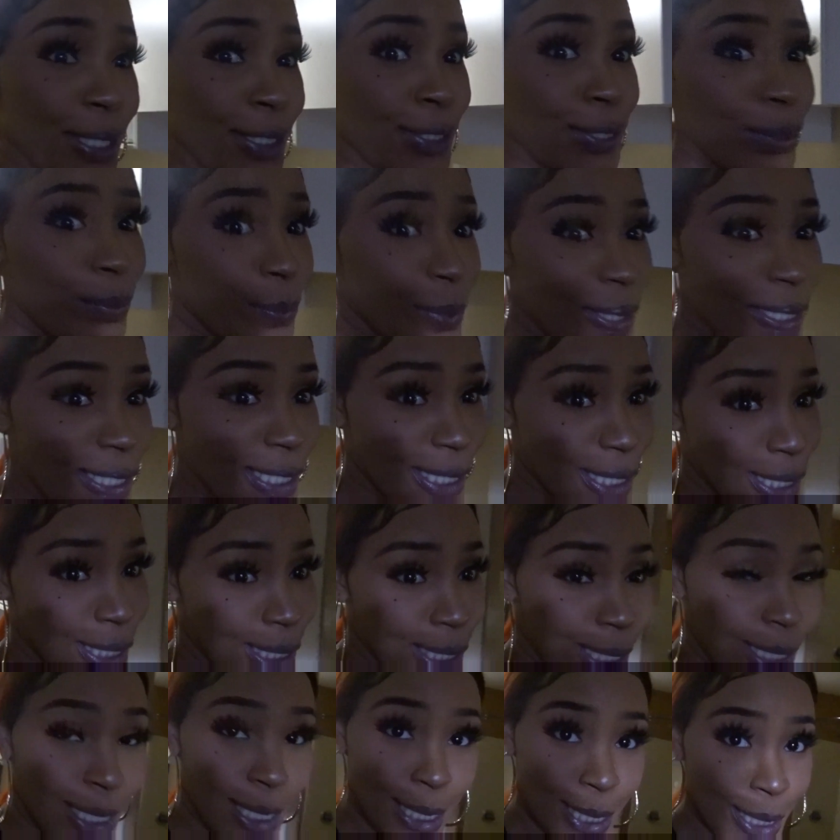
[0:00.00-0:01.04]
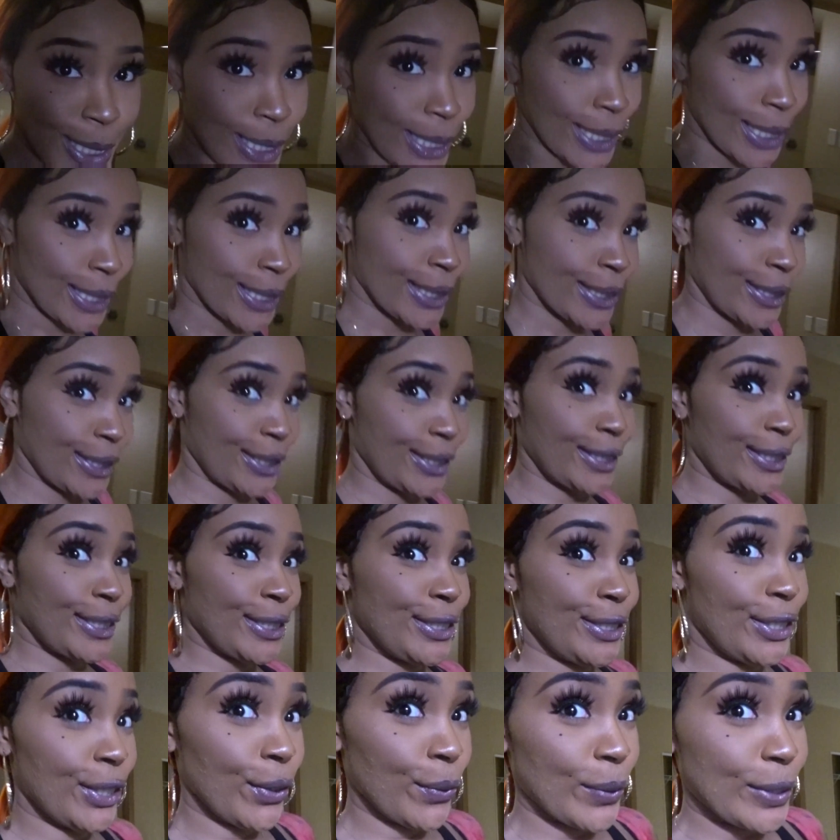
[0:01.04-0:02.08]
be doing the
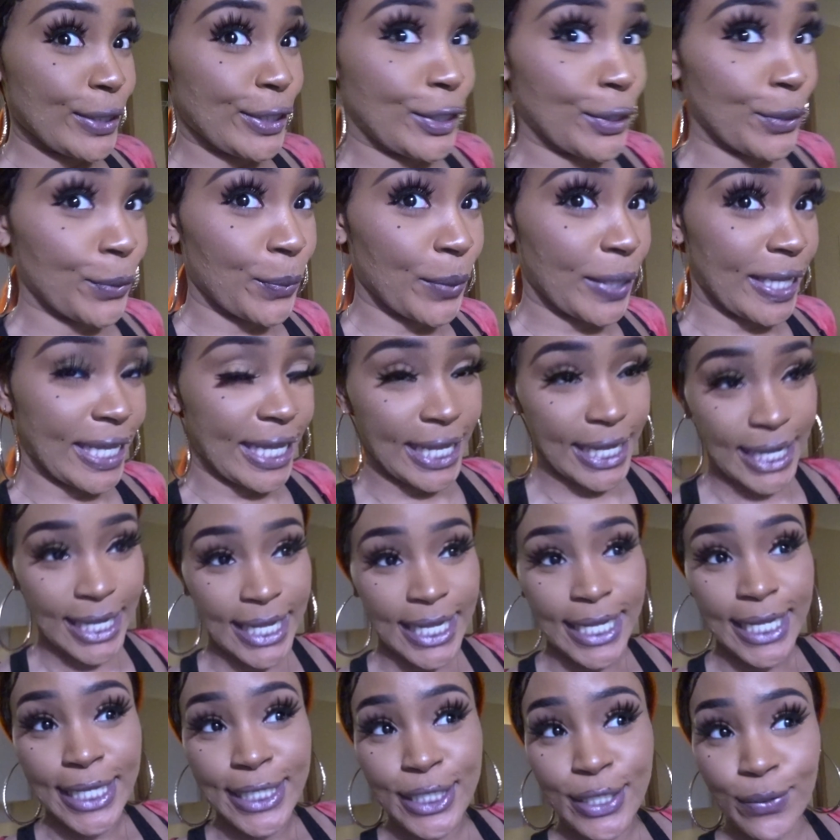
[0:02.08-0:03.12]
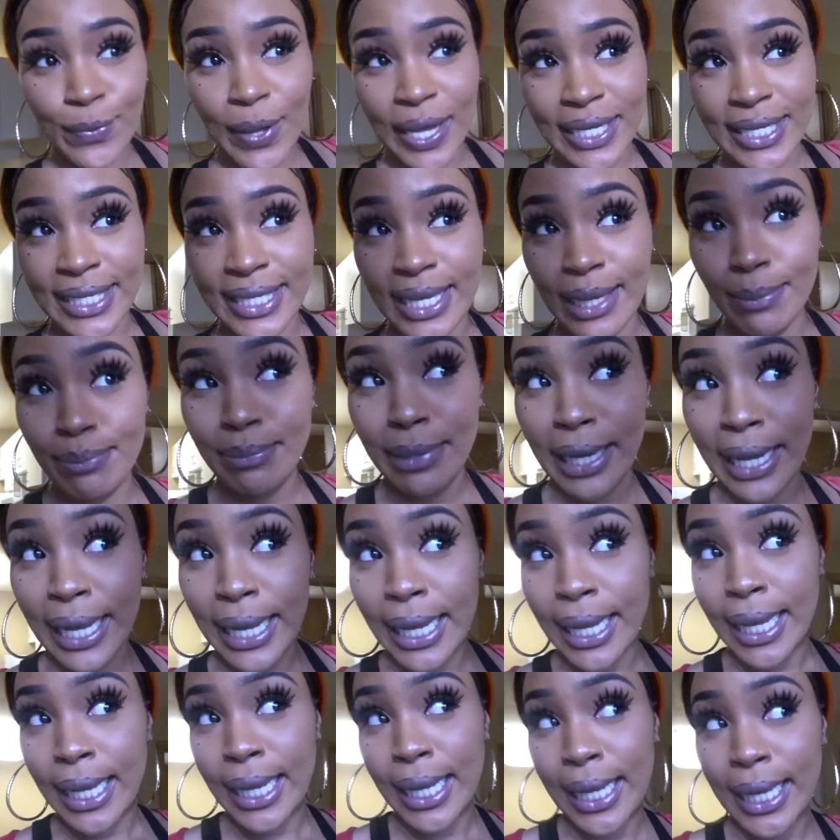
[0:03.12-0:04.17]
do it, do it. So I can get my
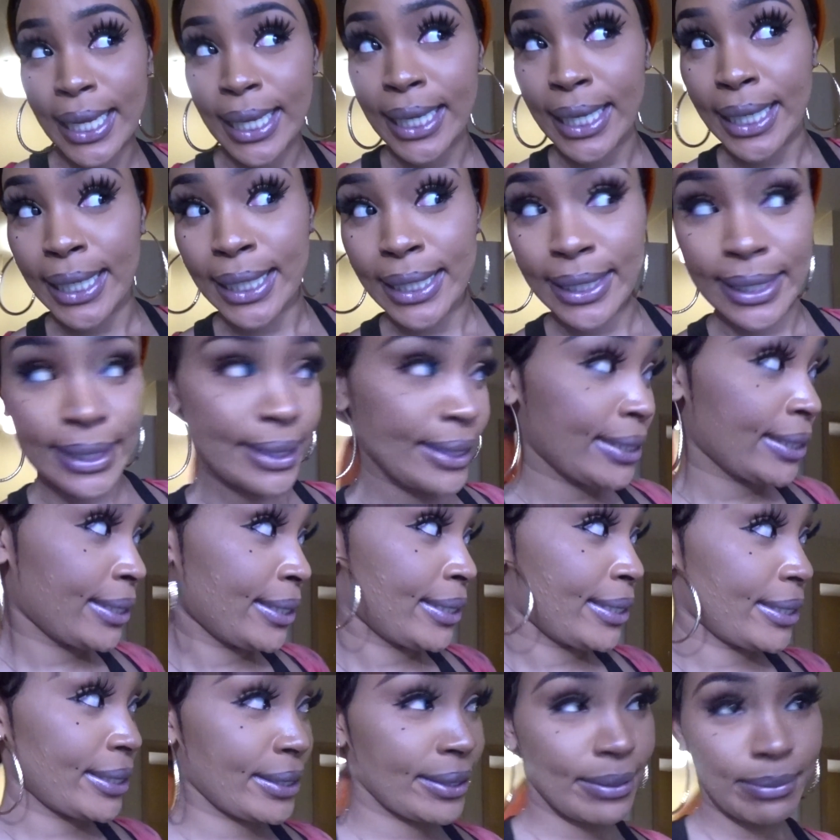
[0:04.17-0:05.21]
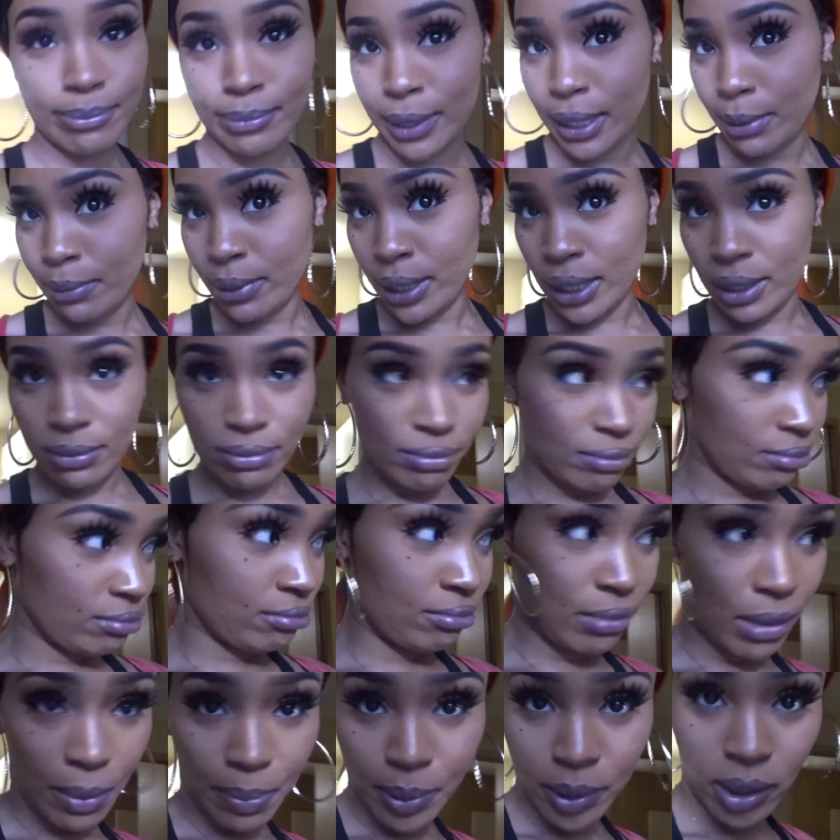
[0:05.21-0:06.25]
bling bling,
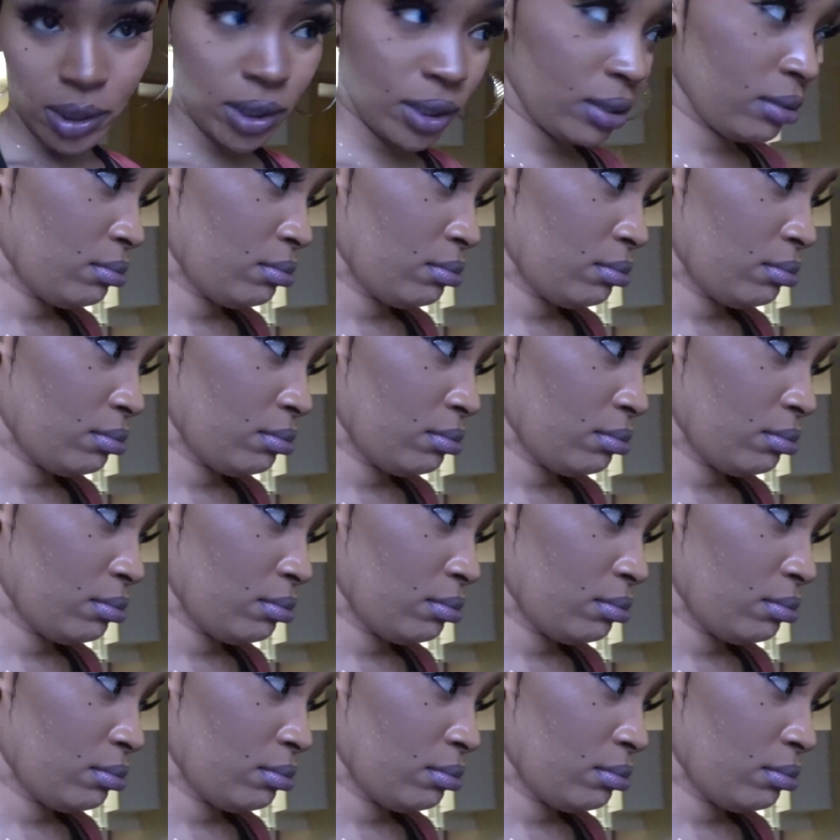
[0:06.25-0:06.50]
my purse,